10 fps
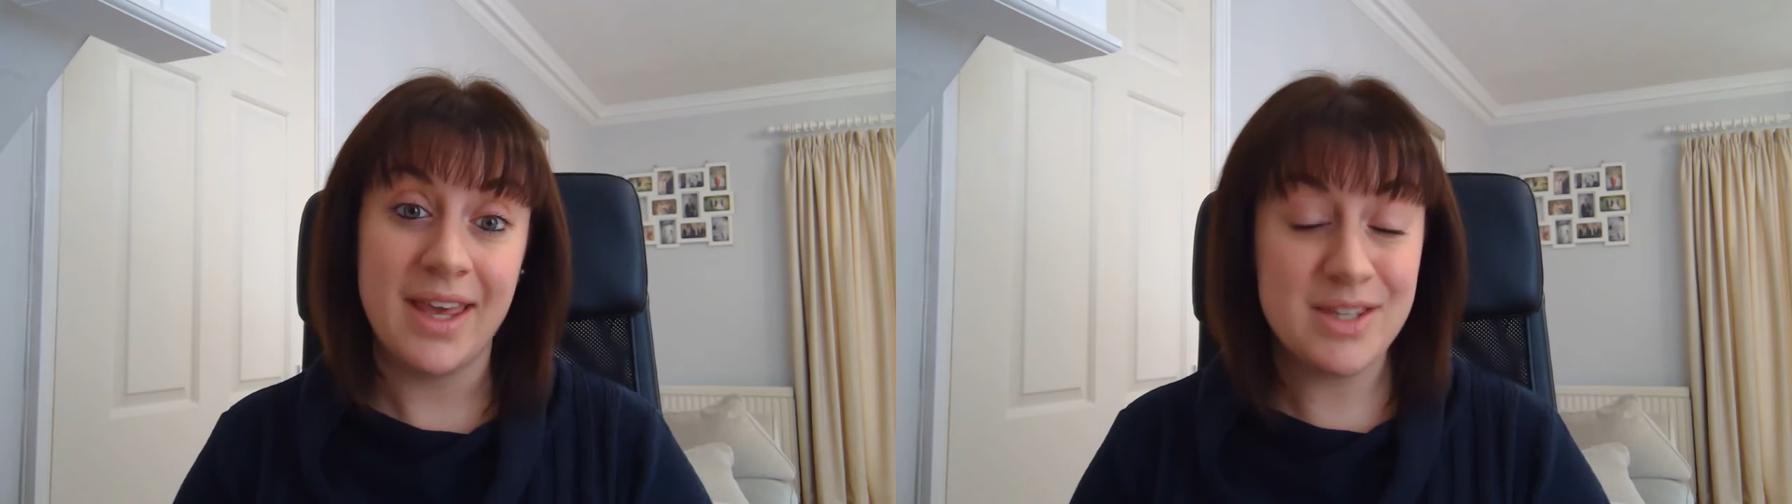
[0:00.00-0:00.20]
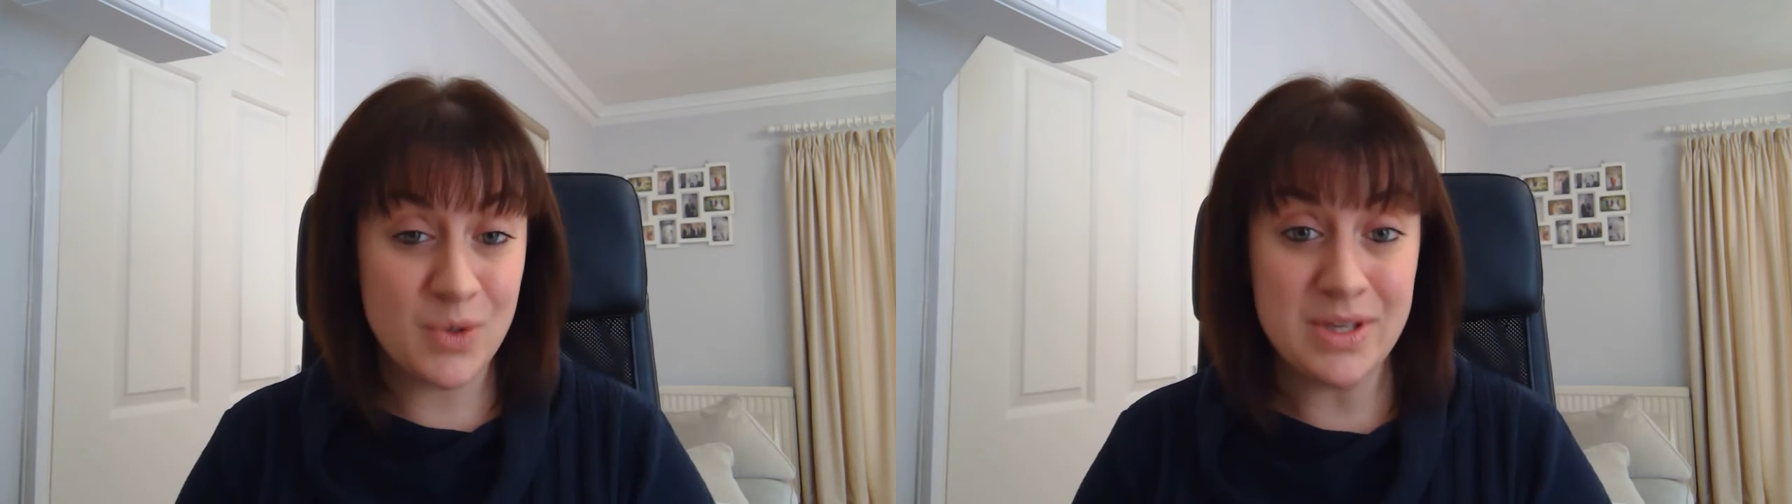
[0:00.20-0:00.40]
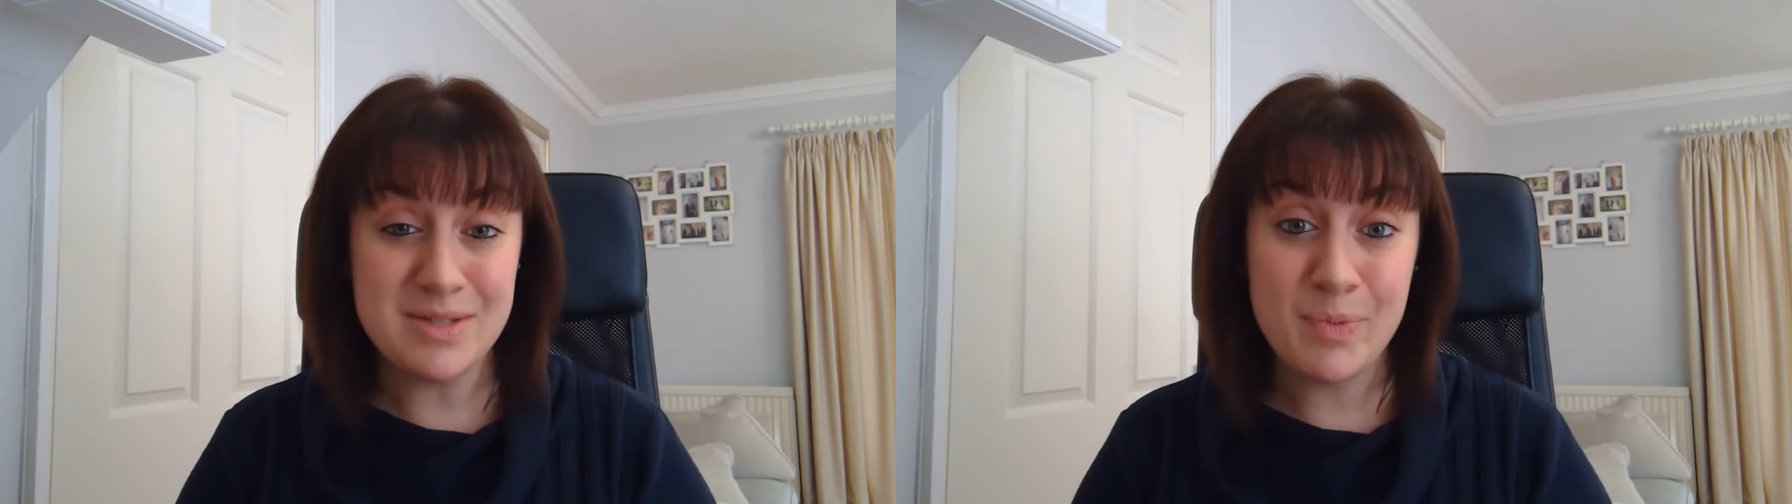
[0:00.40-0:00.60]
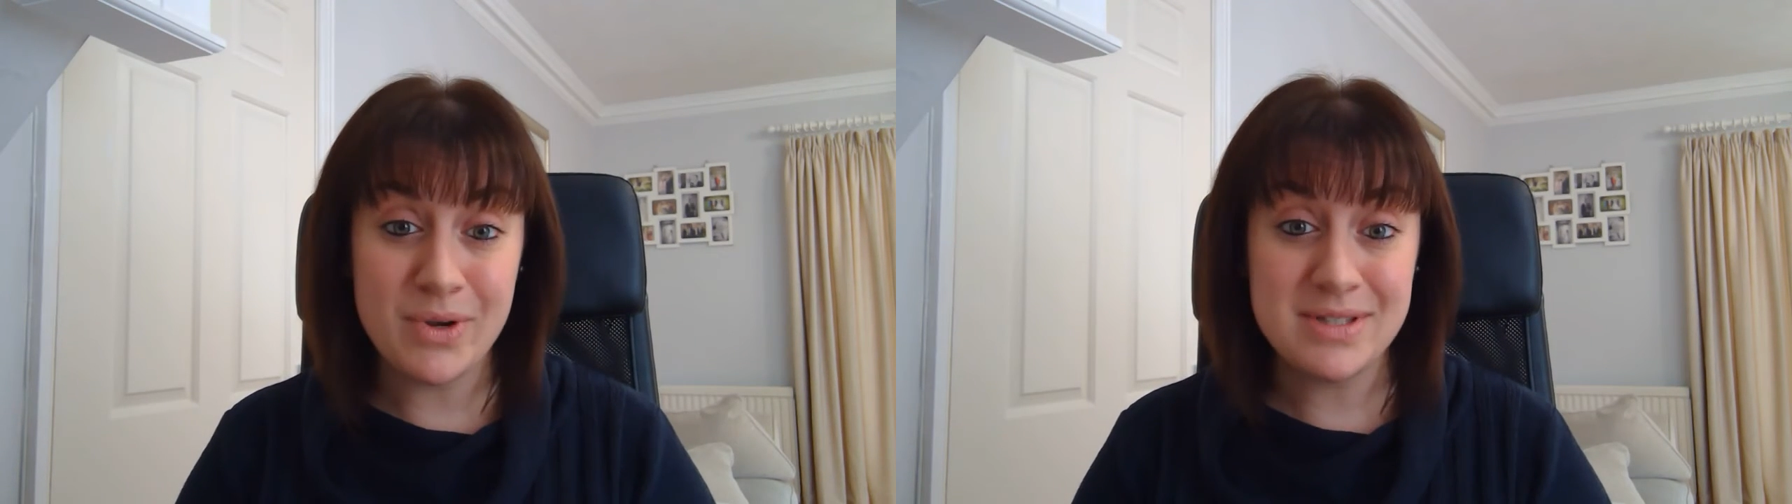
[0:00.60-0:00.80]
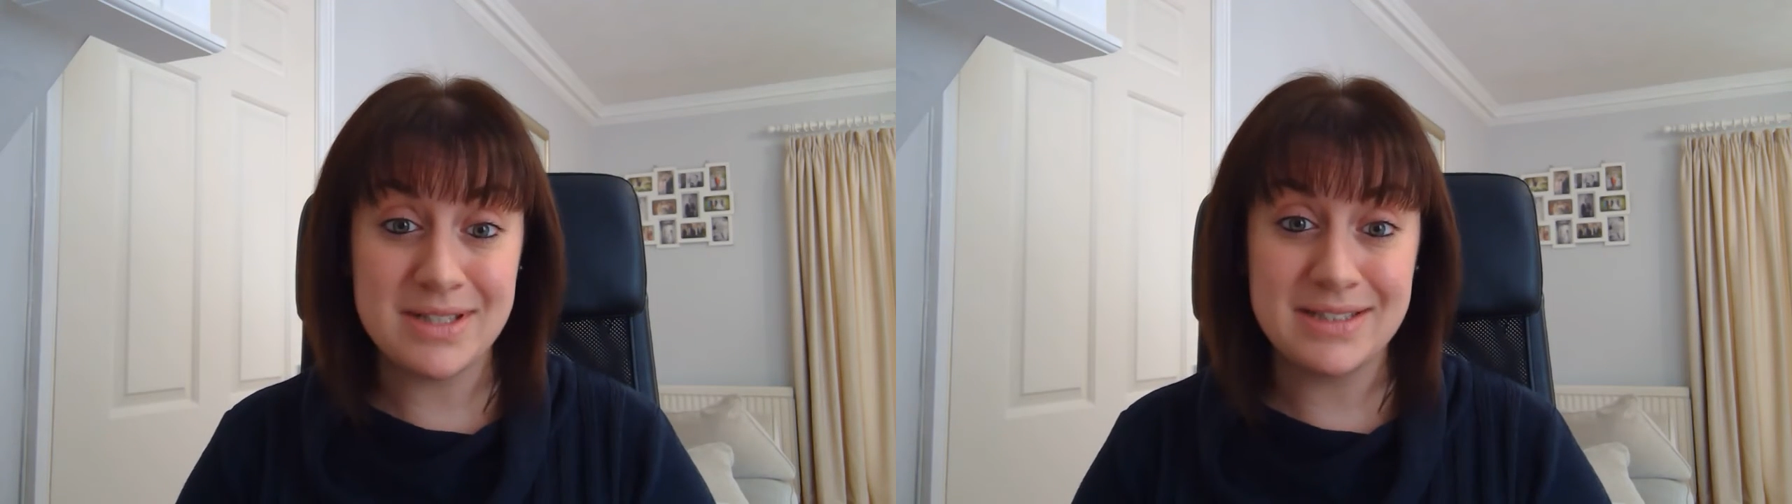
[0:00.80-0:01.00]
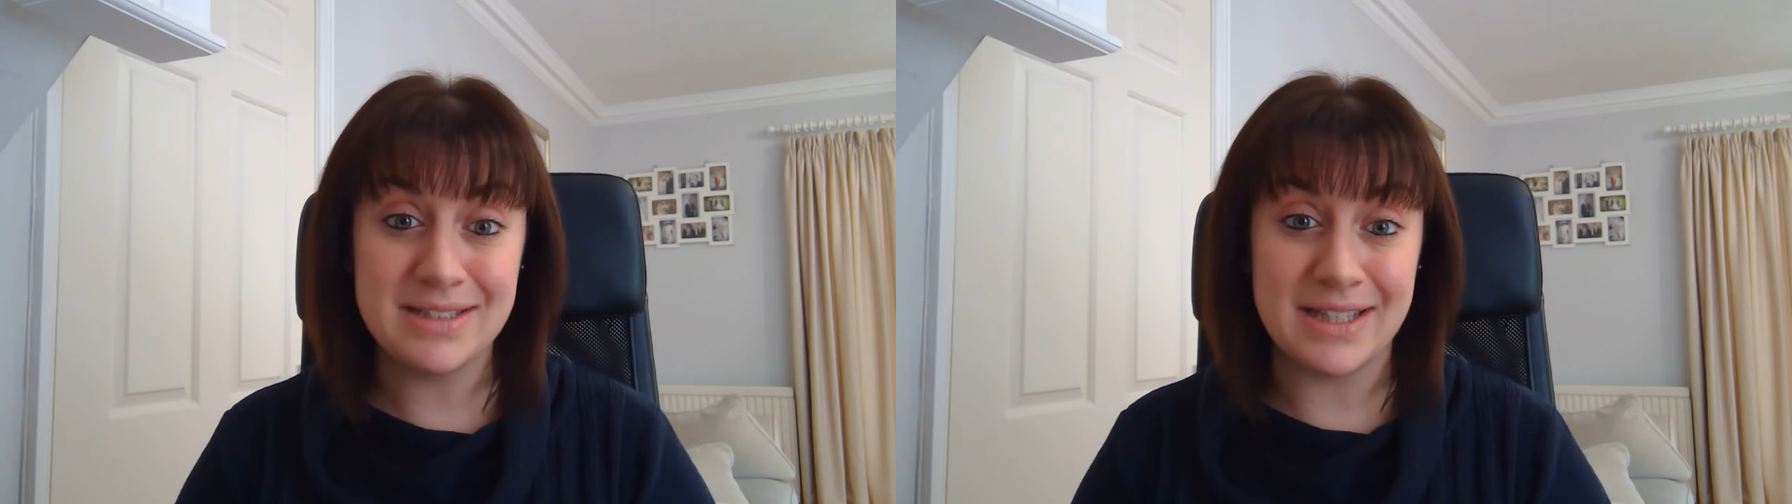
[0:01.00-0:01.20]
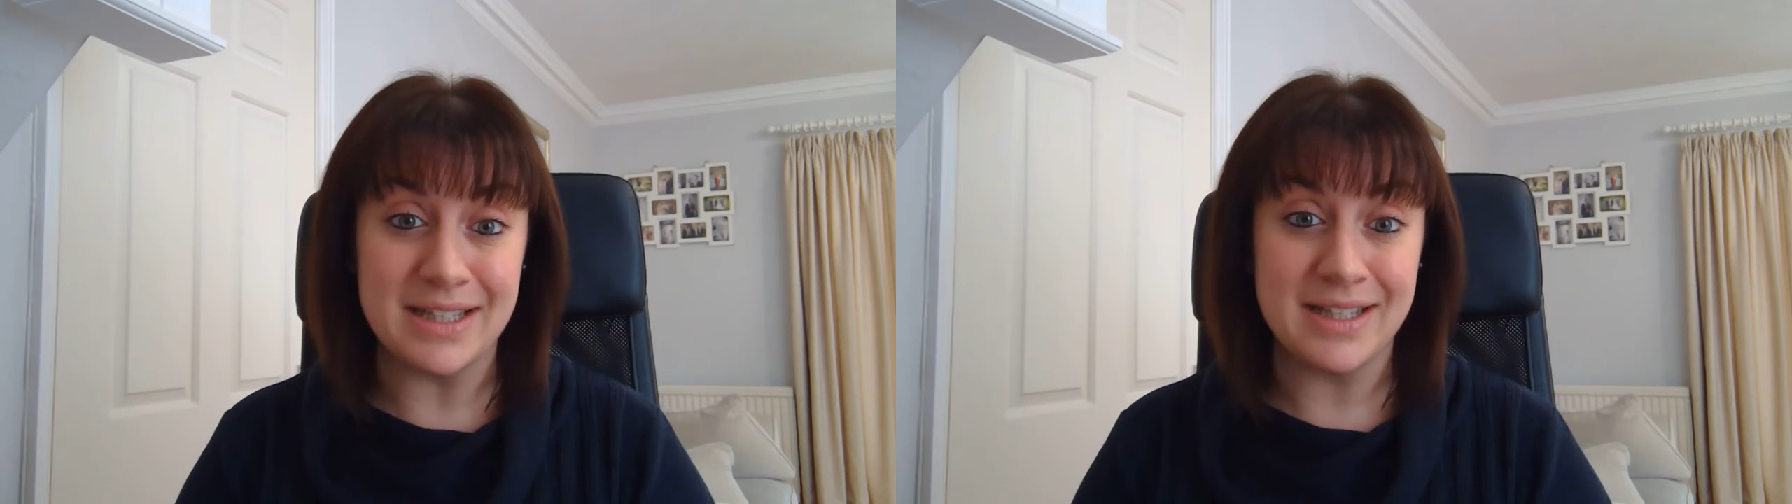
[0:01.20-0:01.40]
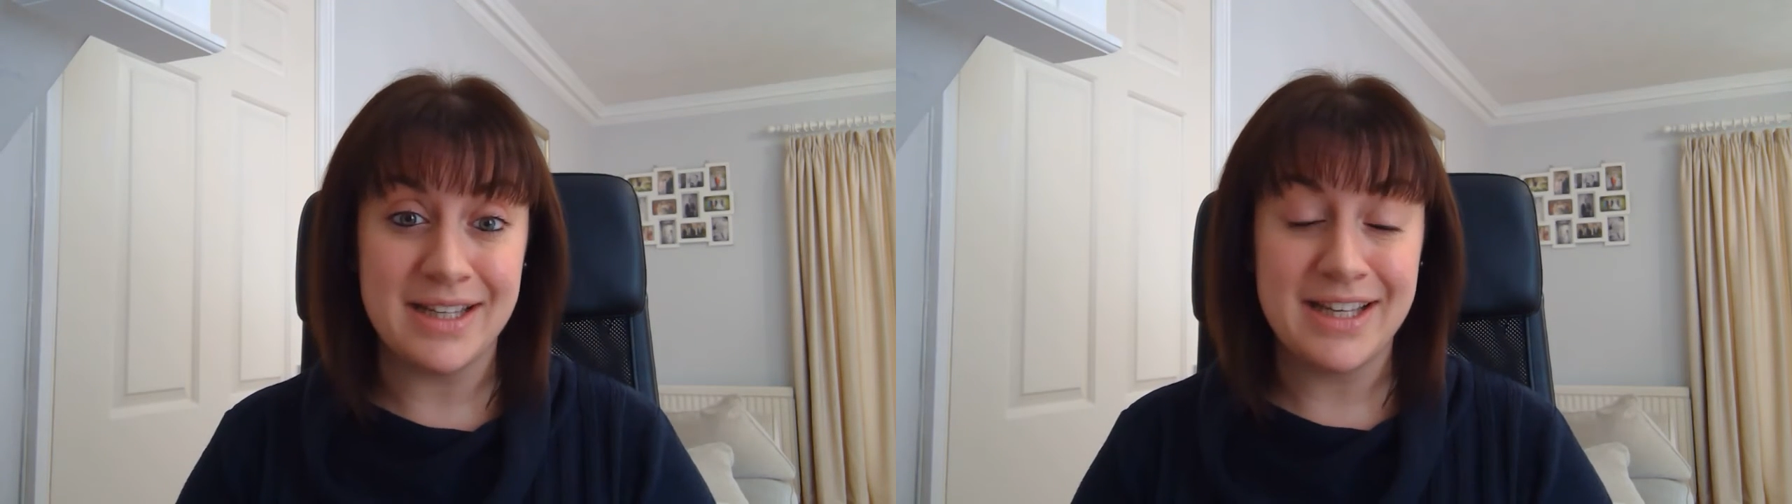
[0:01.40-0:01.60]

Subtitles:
It's quite surprising, isn't it?